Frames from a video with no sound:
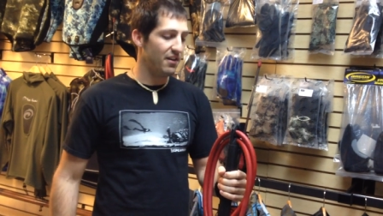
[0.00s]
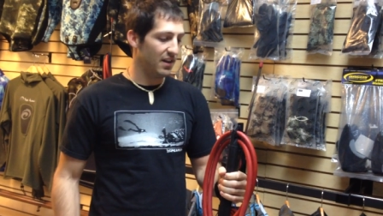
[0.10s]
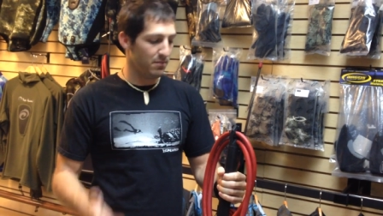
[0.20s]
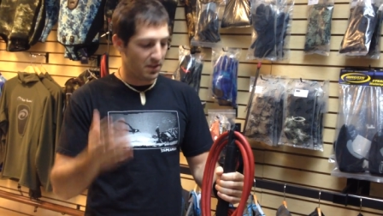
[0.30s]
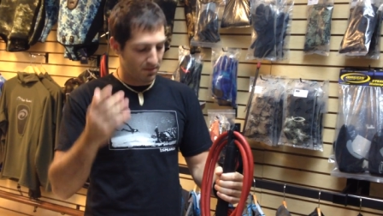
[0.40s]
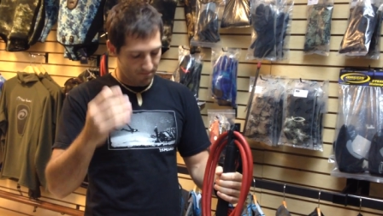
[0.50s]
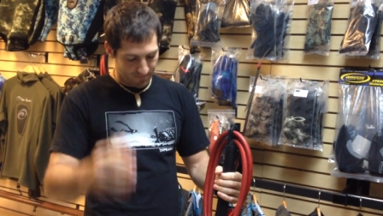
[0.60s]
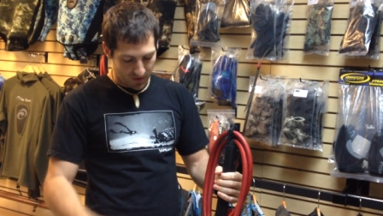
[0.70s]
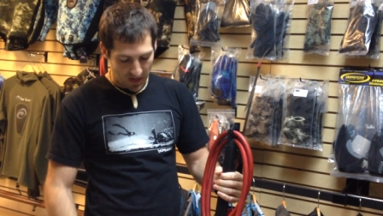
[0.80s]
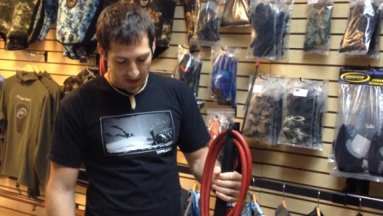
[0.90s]
And I mean,
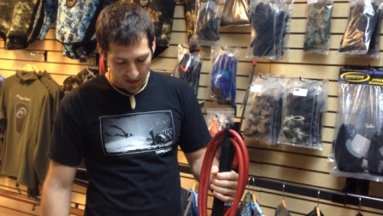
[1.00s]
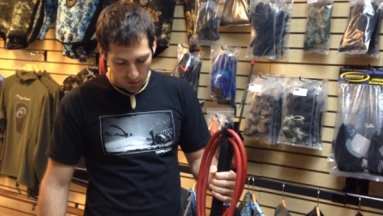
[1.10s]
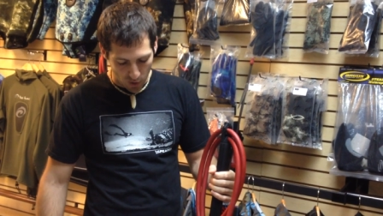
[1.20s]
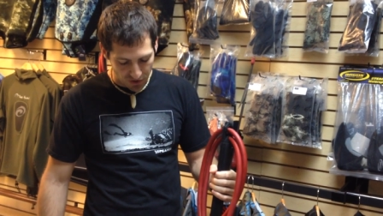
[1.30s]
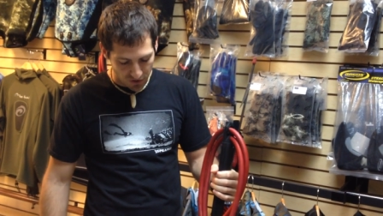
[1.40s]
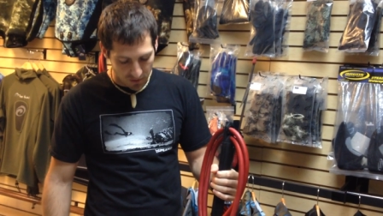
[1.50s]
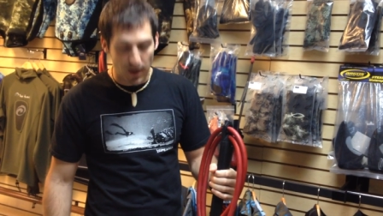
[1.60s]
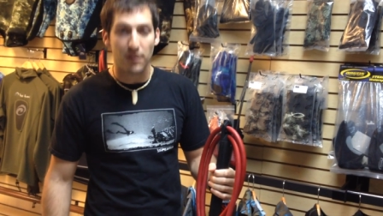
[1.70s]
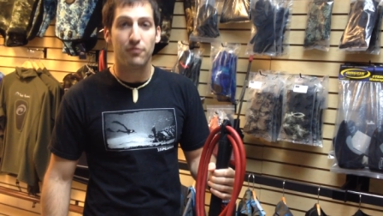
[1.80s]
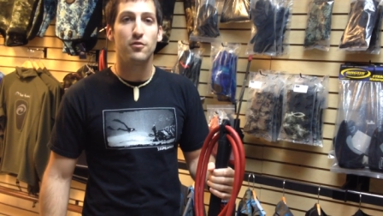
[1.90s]
if you got any questions
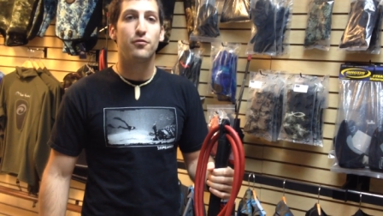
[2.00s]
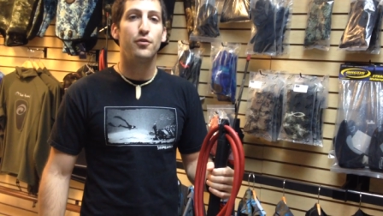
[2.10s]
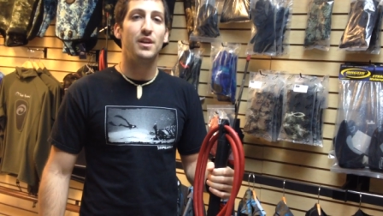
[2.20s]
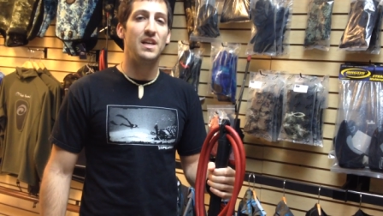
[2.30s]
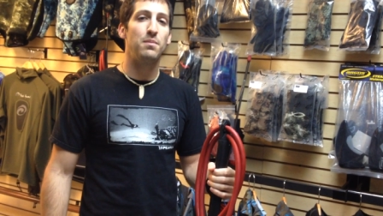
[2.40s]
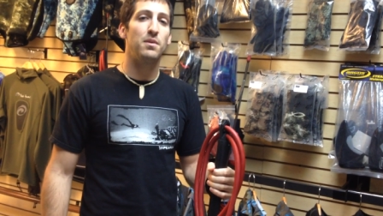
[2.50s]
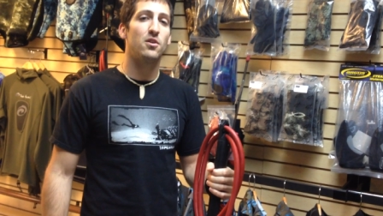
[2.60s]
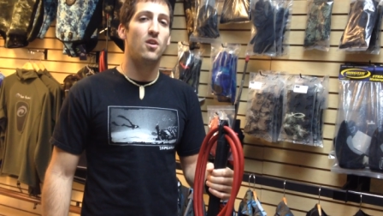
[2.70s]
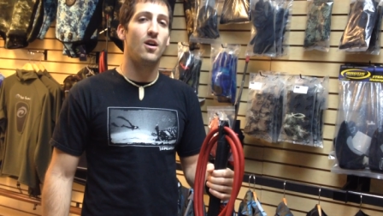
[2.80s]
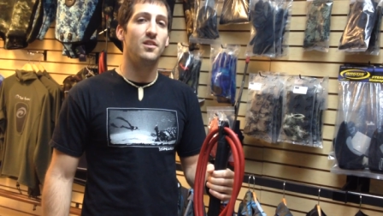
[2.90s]
about it, feel free to email,
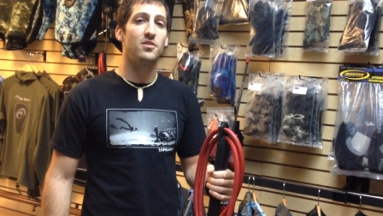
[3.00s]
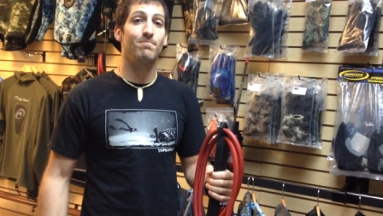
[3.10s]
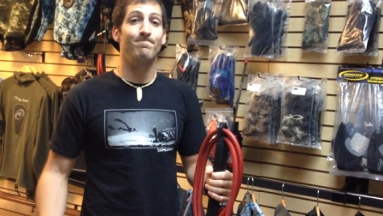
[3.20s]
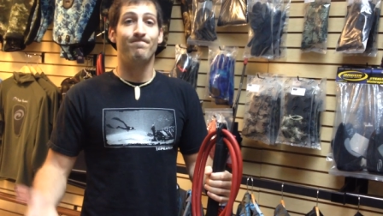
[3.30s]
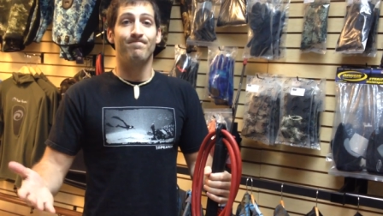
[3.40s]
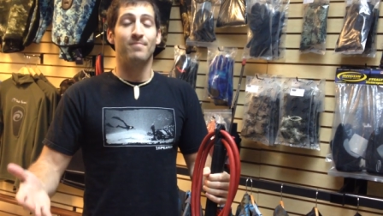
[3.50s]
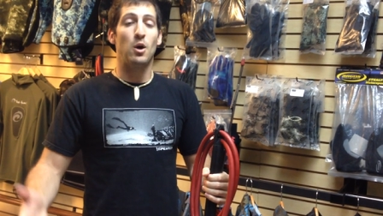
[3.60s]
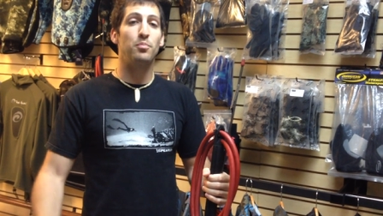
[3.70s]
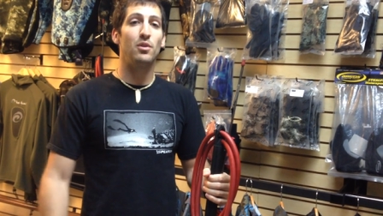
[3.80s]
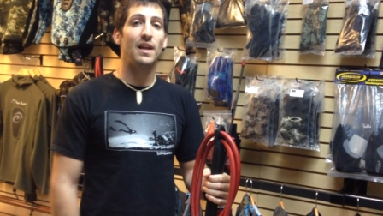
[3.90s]
call us.
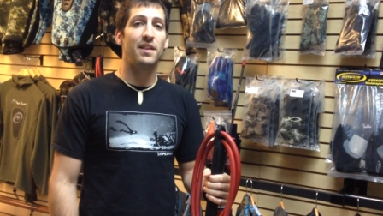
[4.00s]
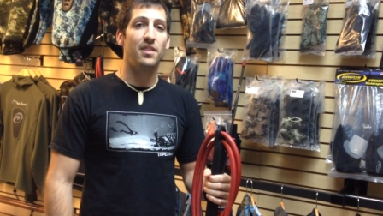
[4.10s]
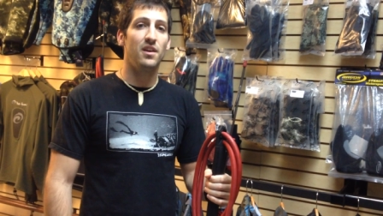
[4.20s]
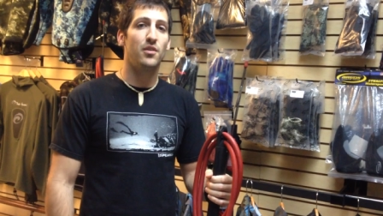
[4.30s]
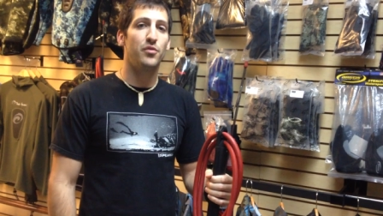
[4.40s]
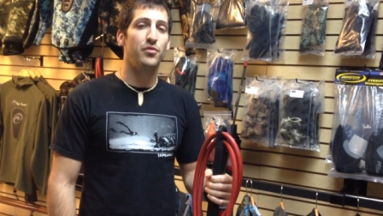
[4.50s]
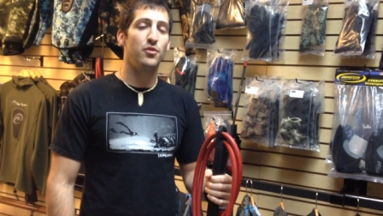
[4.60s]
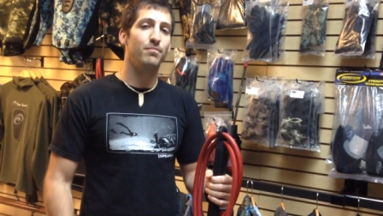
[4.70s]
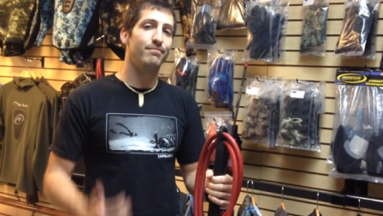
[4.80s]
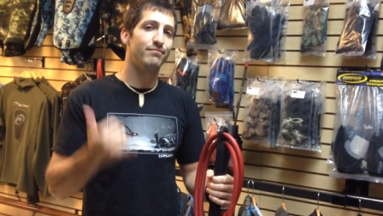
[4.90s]
Hope you like the uh,
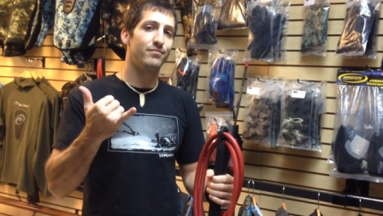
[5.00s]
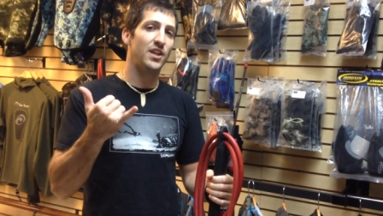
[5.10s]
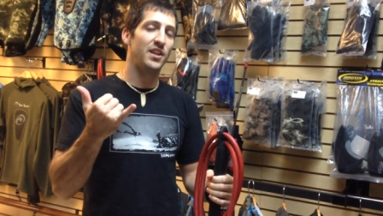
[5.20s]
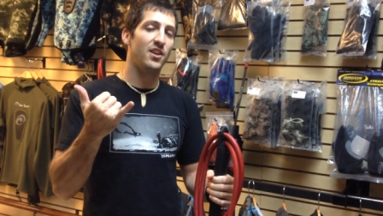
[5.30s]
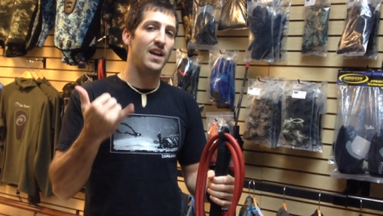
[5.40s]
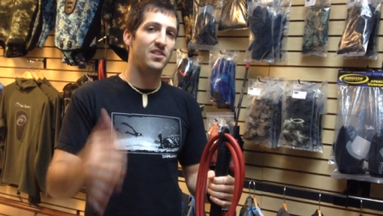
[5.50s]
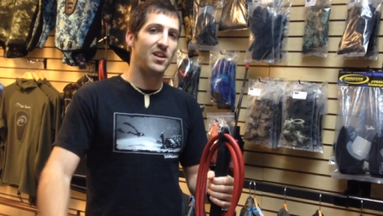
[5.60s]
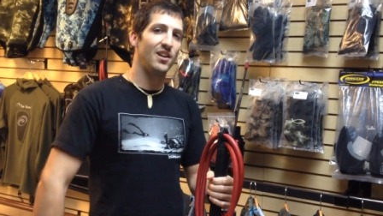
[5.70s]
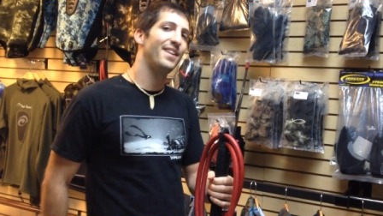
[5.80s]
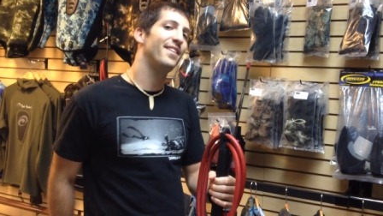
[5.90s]
review. Check you guys
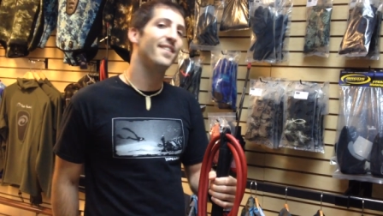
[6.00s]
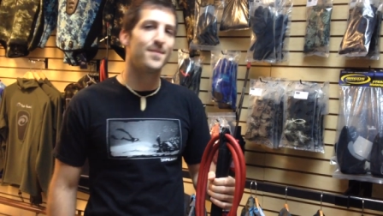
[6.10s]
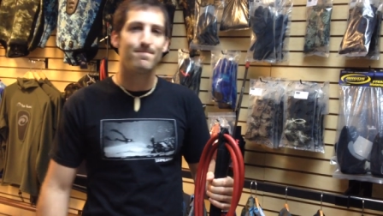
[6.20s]
out later.